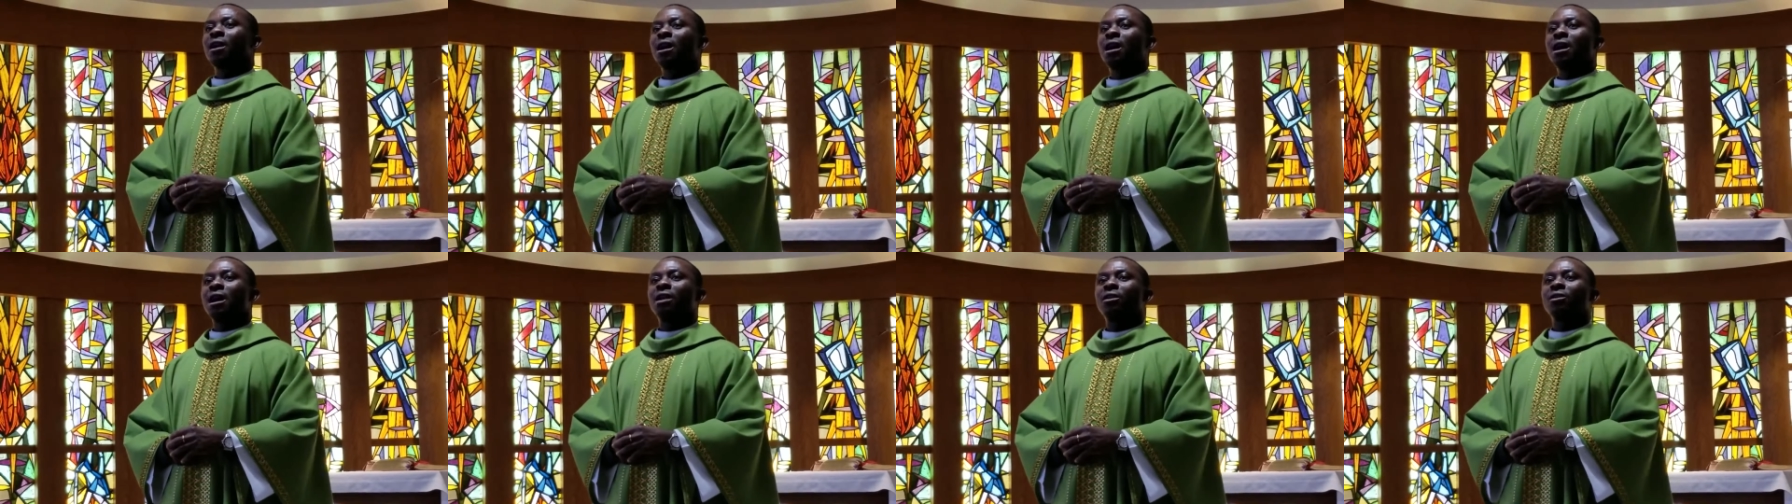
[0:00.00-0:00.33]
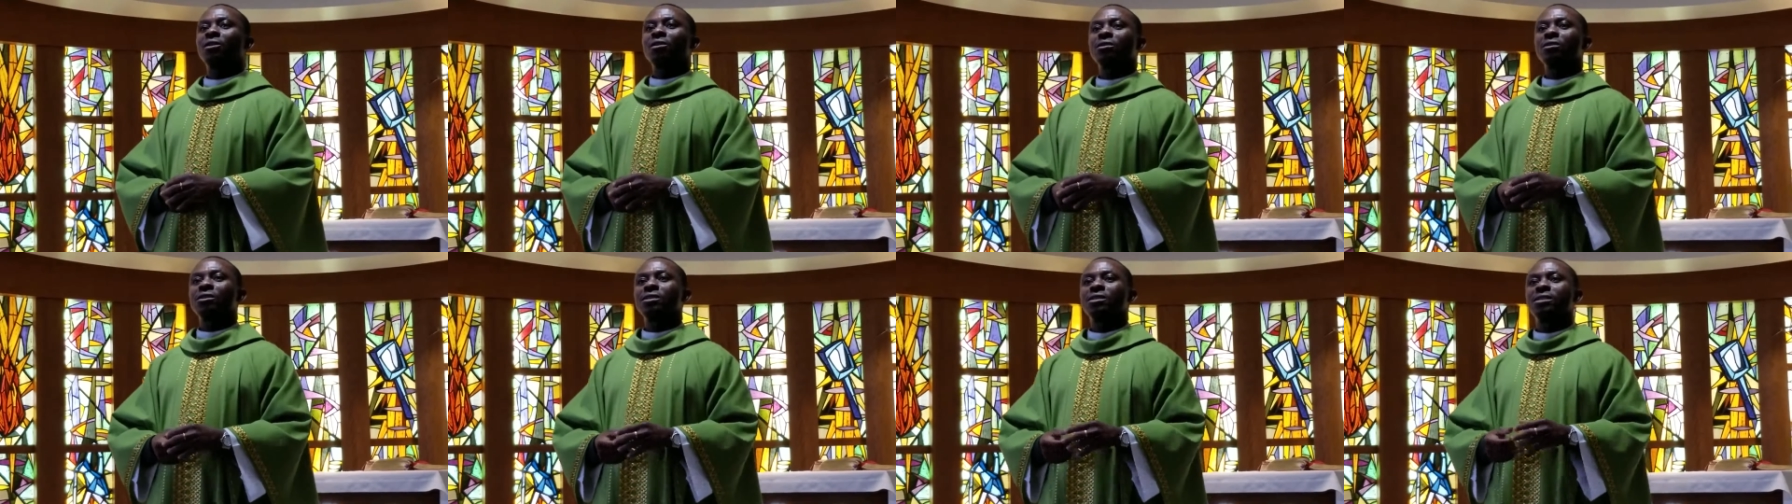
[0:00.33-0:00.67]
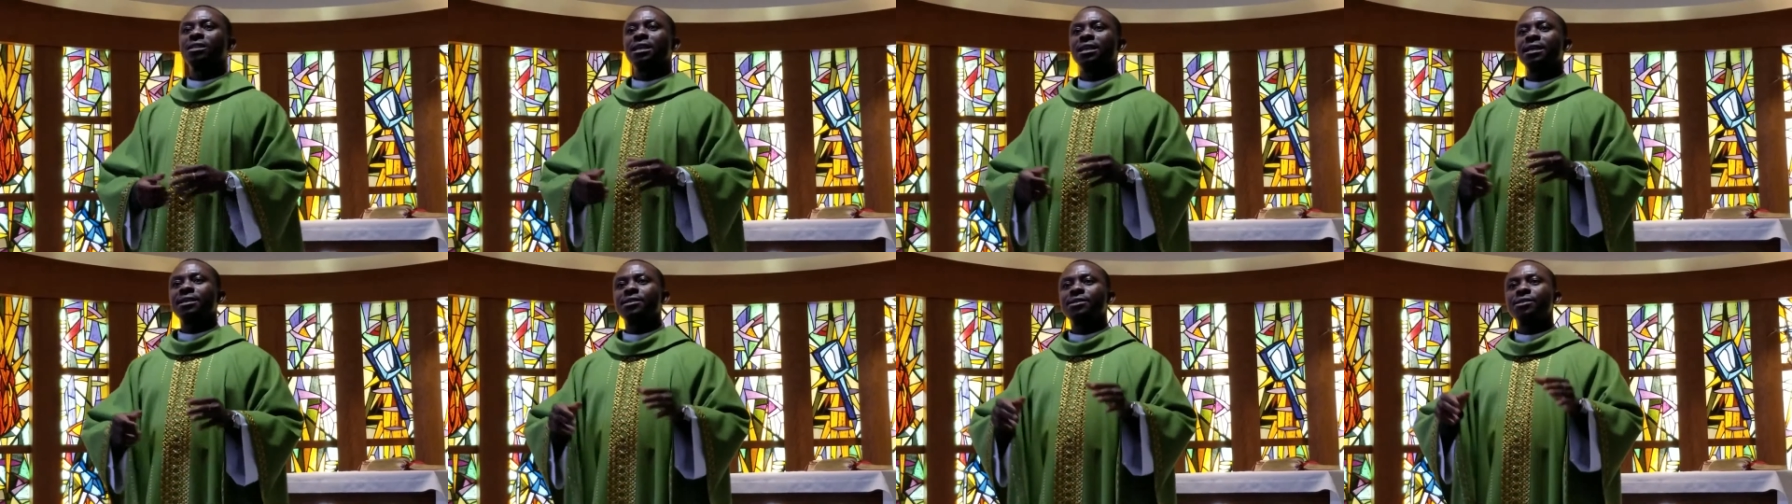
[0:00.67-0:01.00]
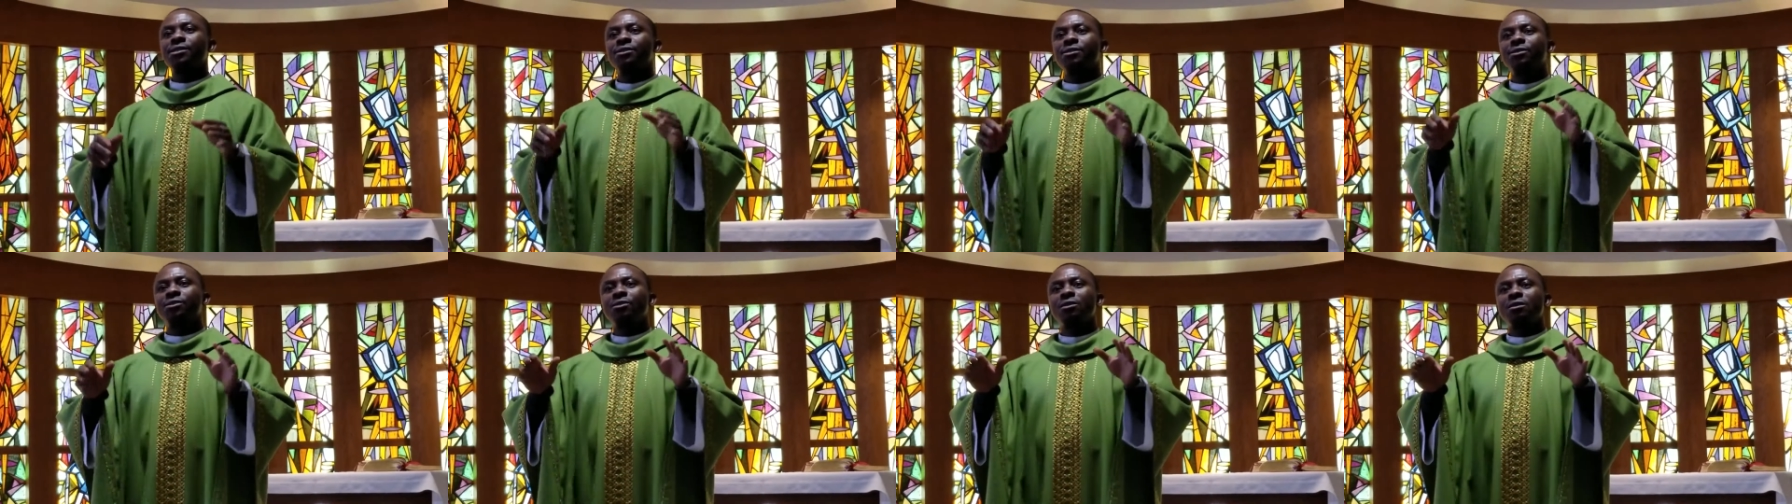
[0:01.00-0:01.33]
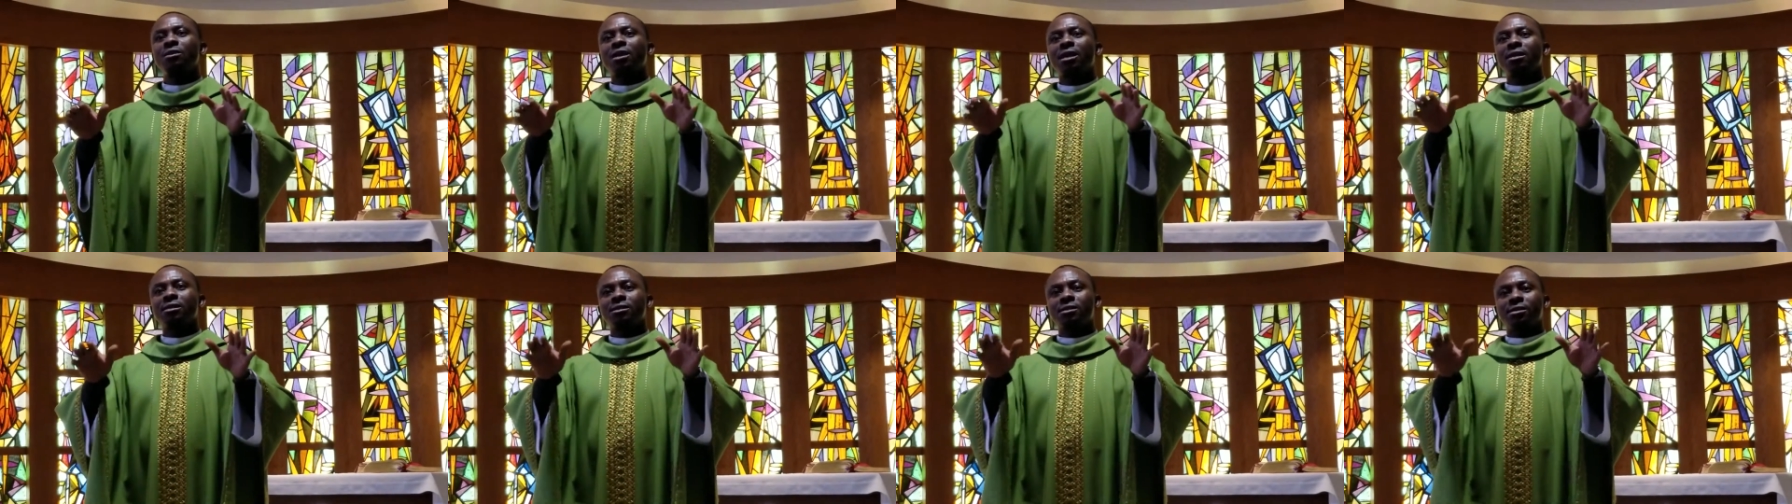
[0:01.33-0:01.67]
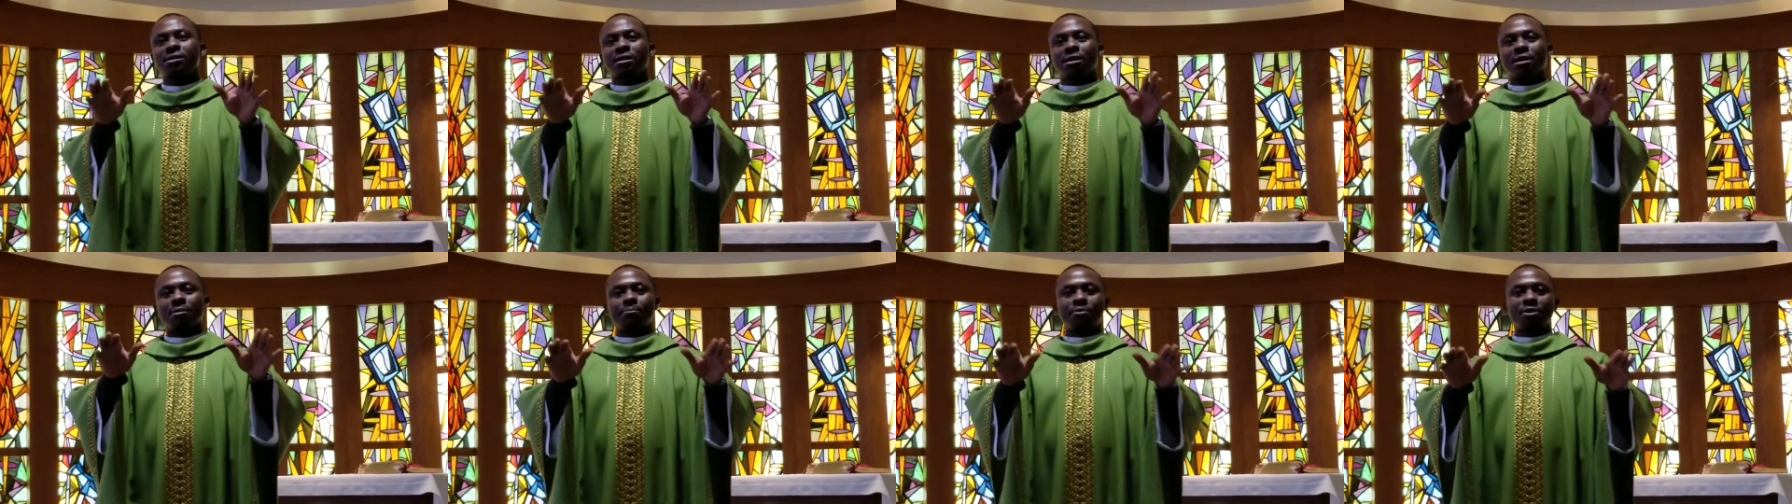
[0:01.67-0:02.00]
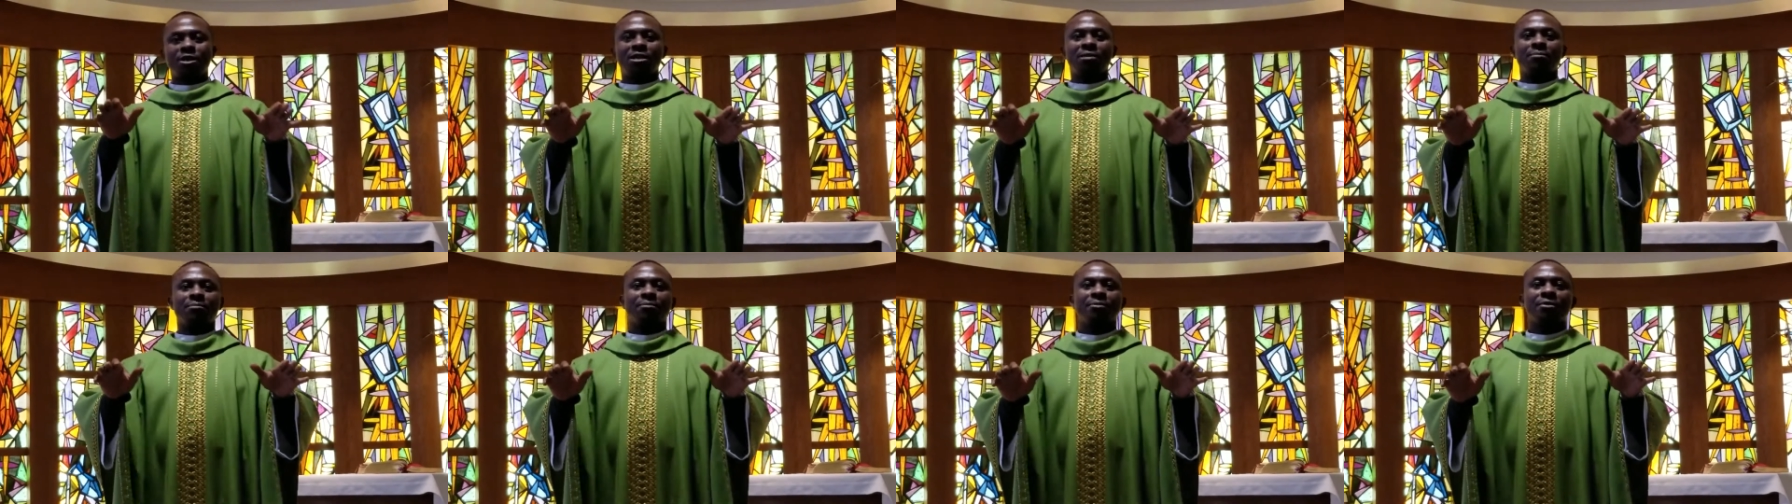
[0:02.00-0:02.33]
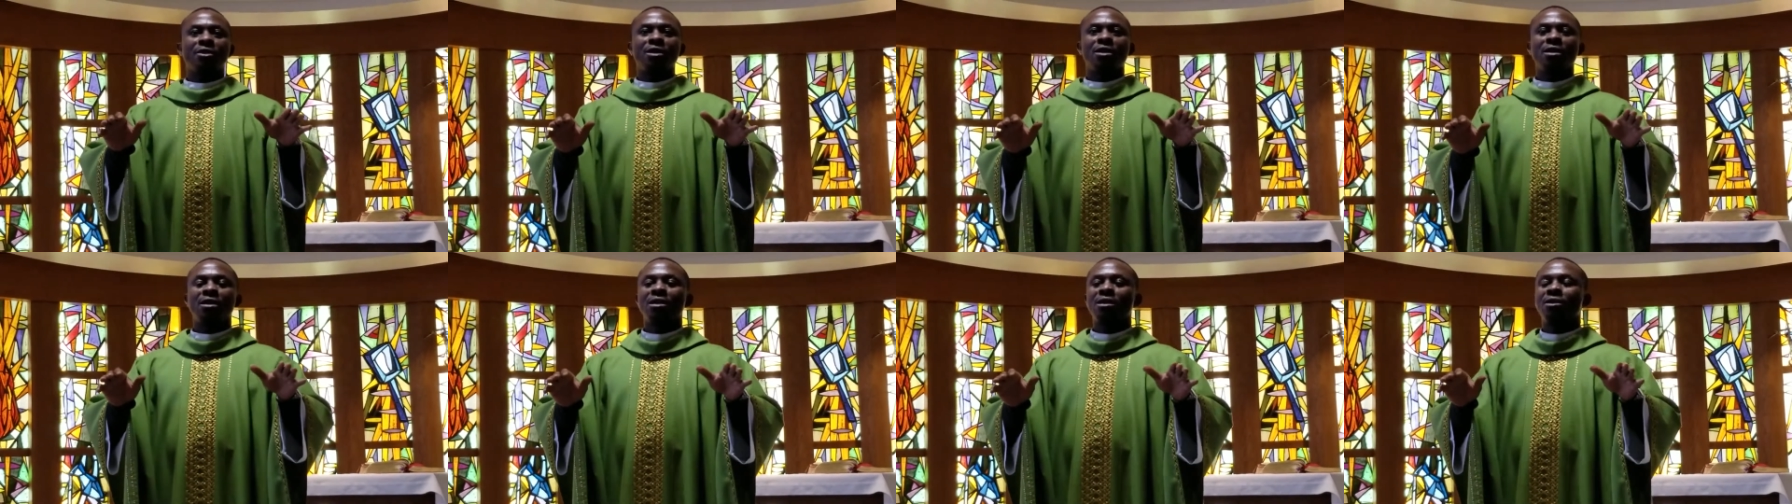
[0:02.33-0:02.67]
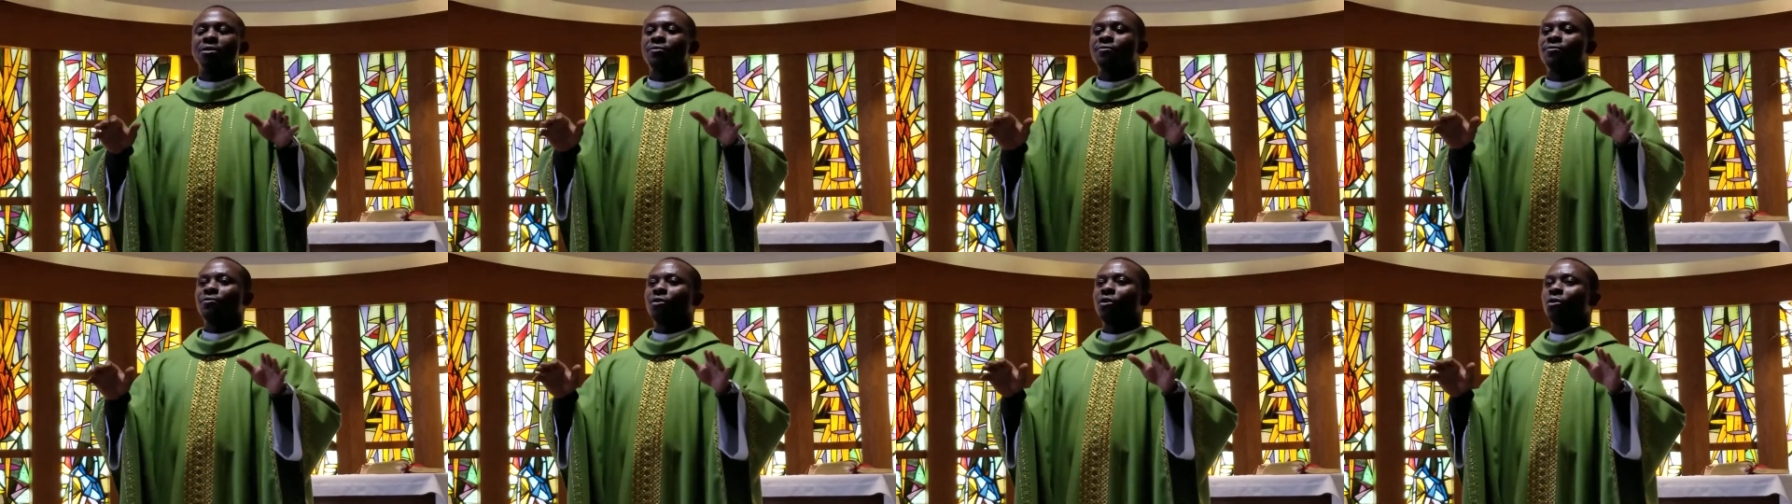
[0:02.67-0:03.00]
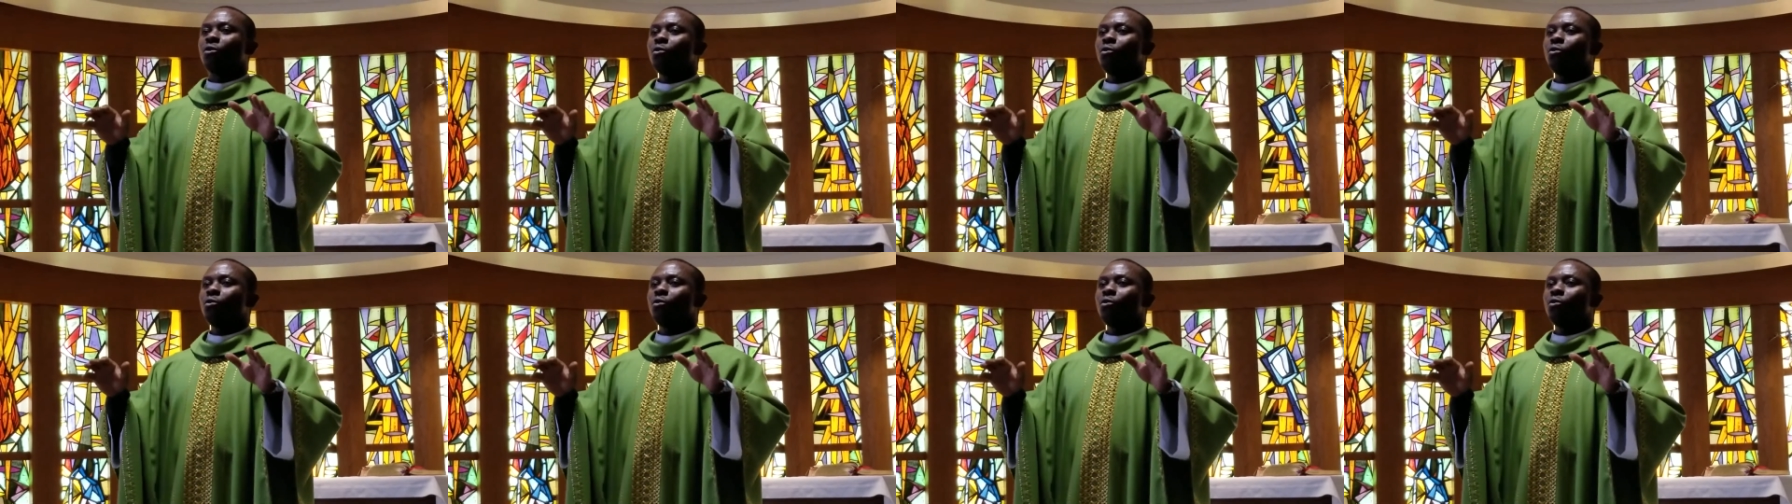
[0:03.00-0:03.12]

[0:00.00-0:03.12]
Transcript: Our Lord says, Do not stop him, for